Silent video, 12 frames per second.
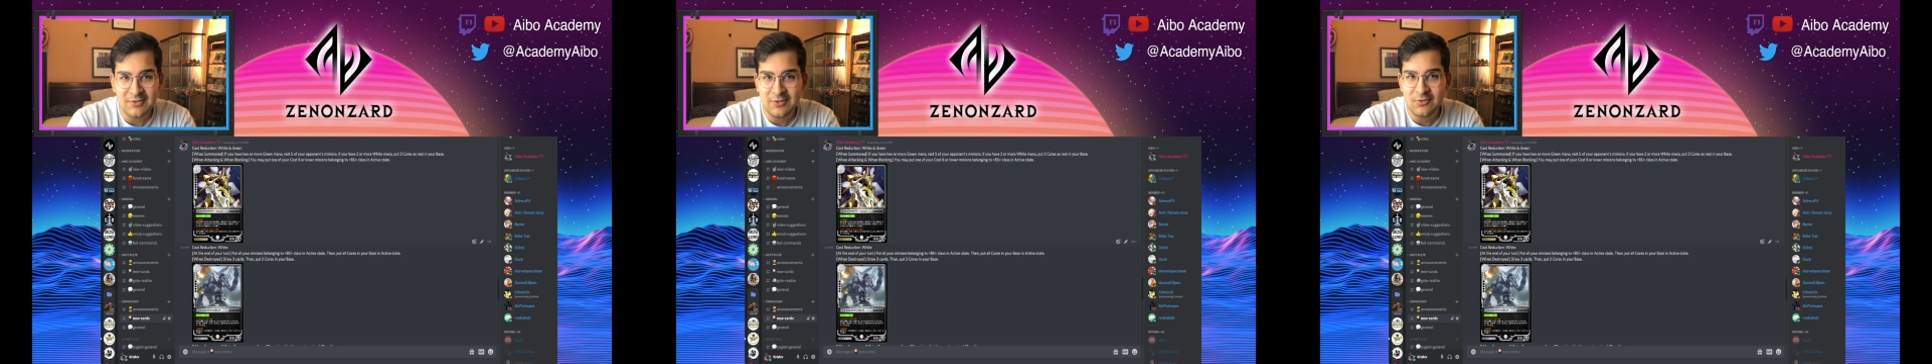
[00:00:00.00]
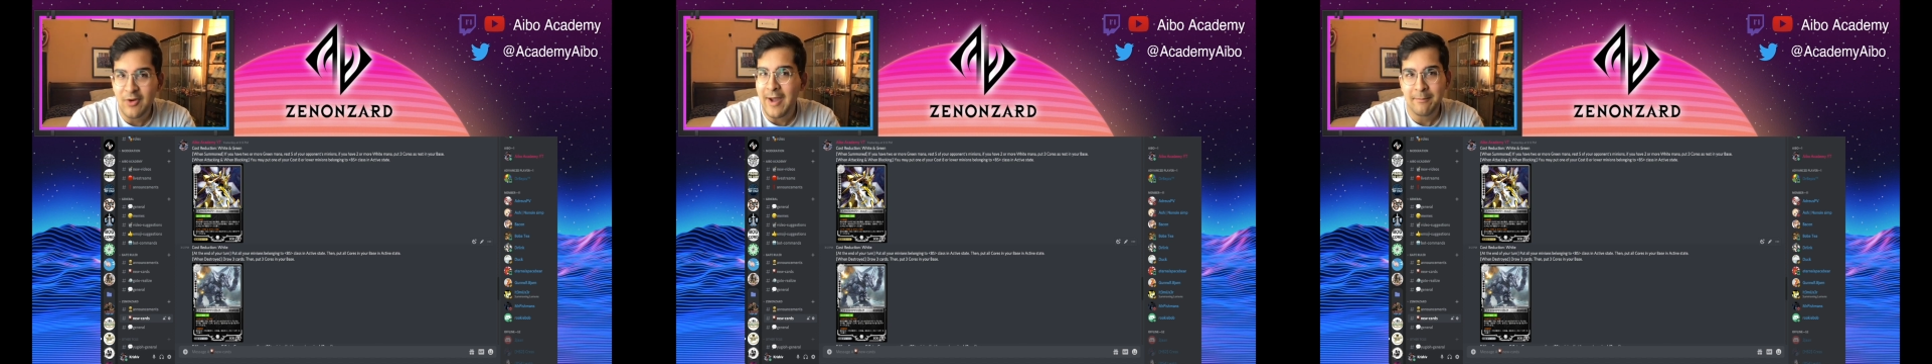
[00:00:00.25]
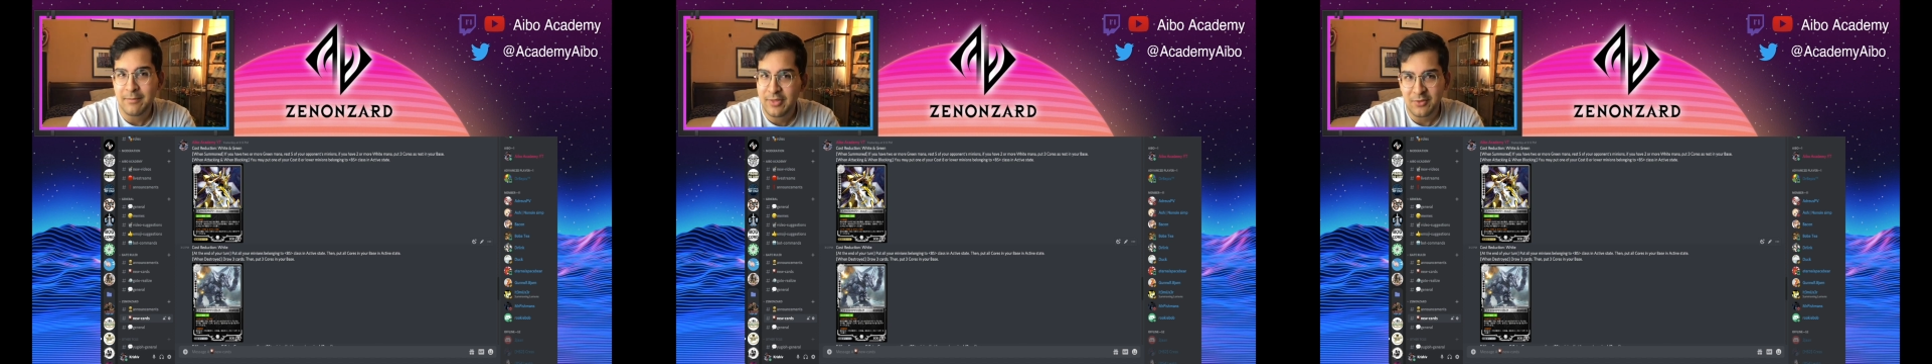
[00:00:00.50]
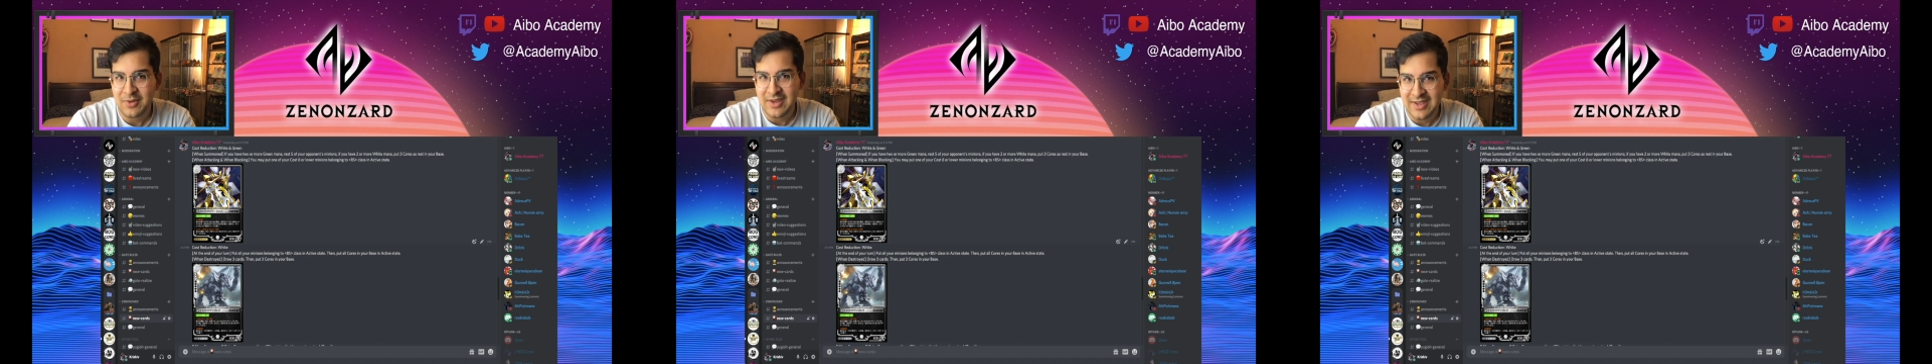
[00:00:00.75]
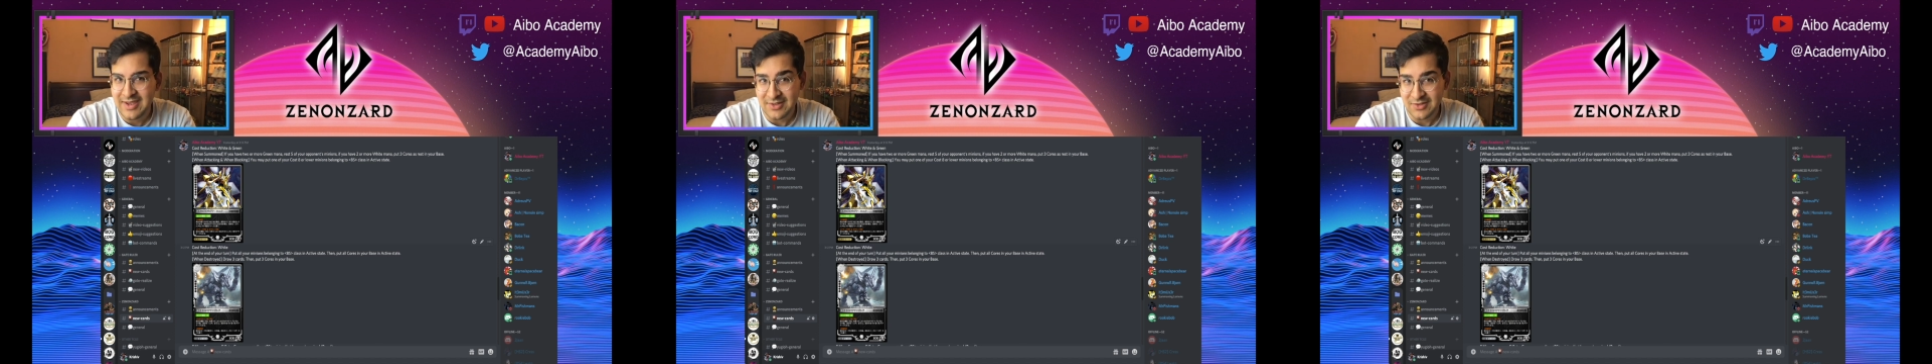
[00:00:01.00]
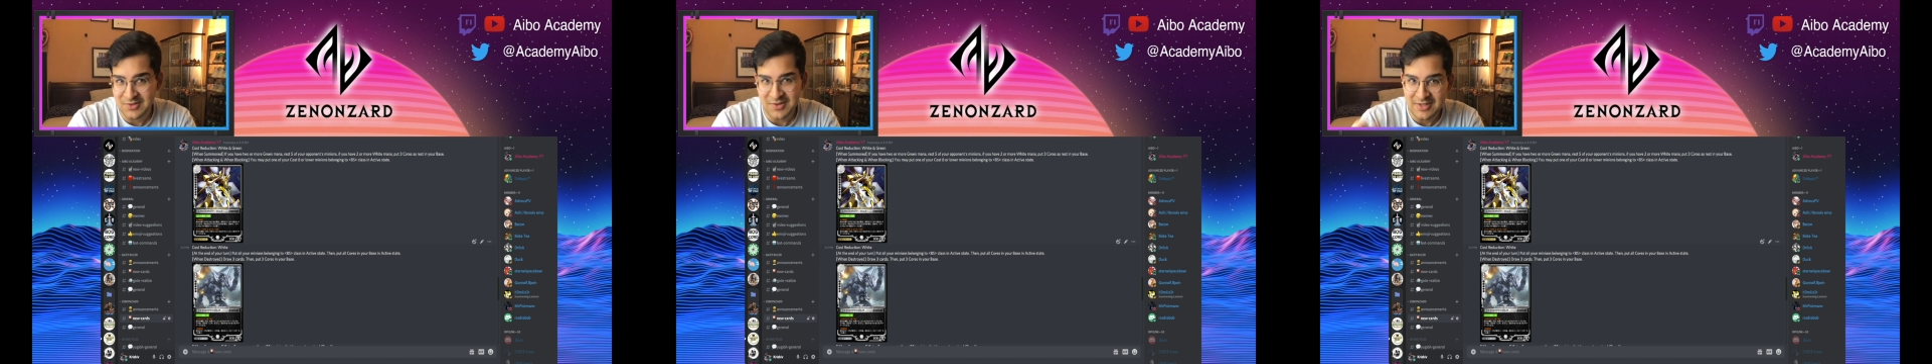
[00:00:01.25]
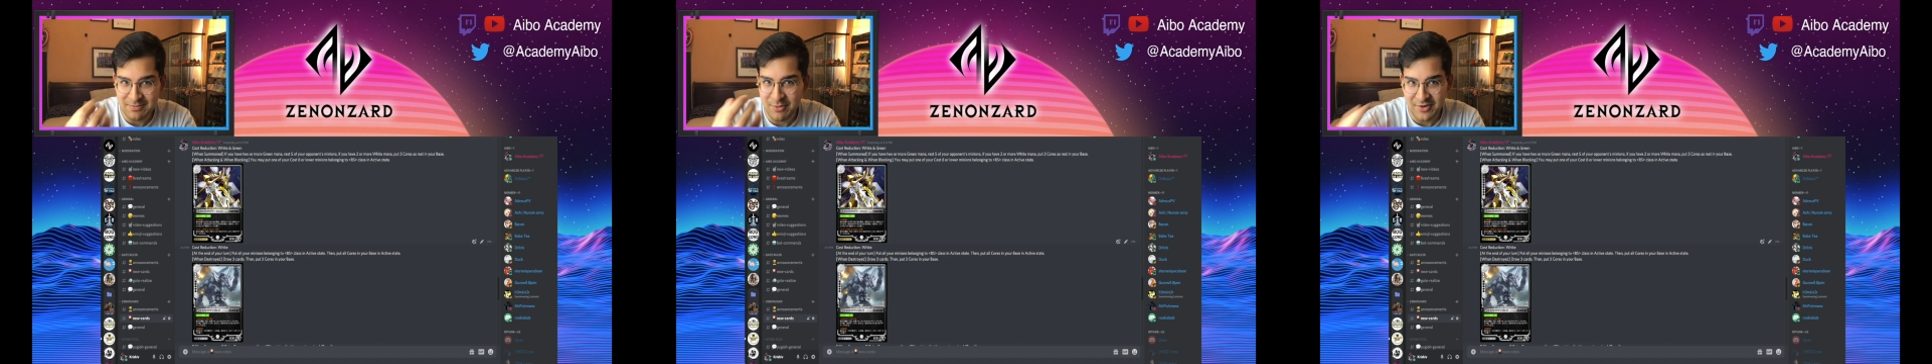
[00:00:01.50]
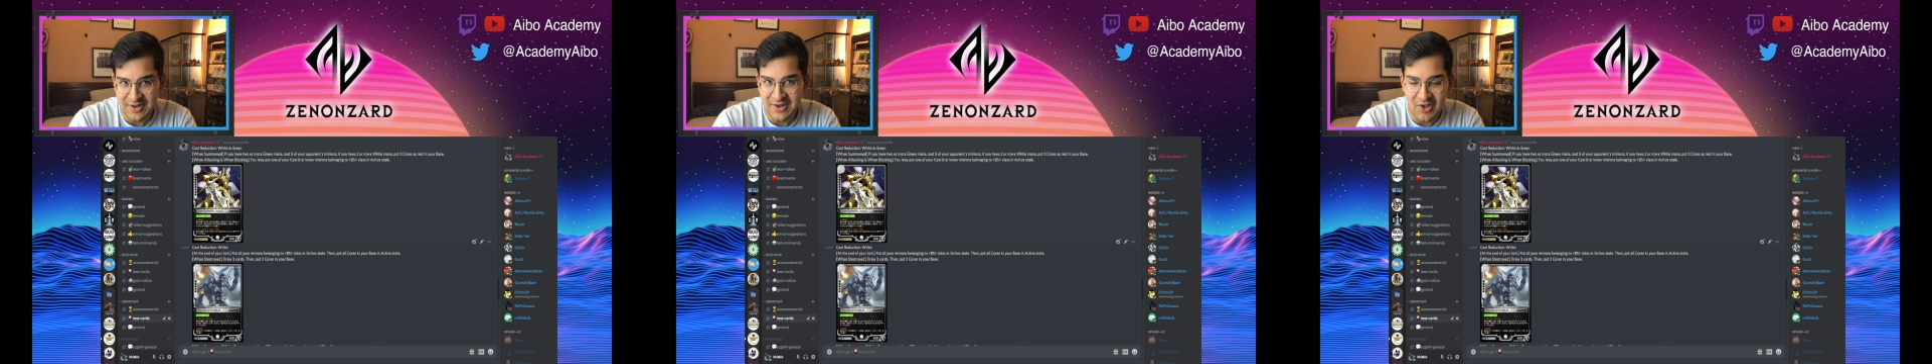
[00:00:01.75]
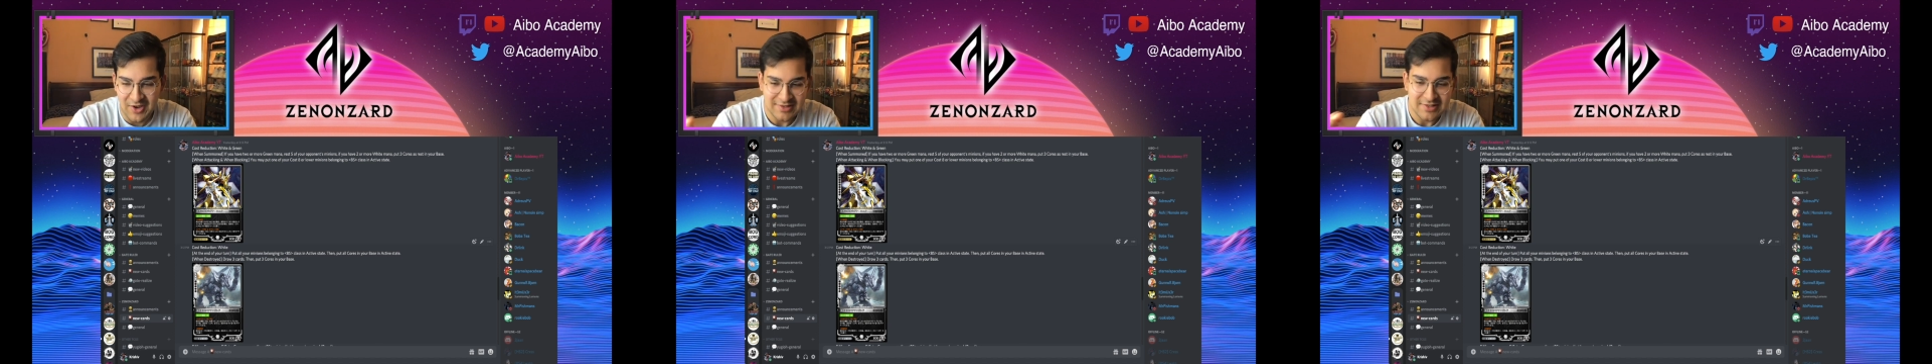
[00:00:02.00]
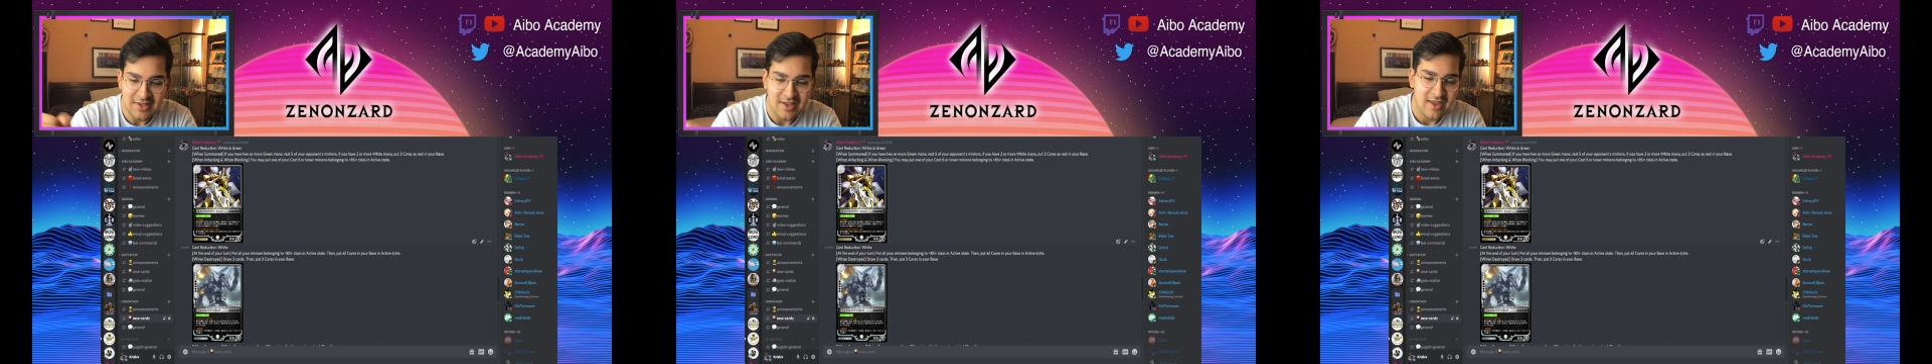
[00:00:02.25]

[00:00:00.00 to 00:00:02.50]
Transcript: ramp 3 is pretty nice.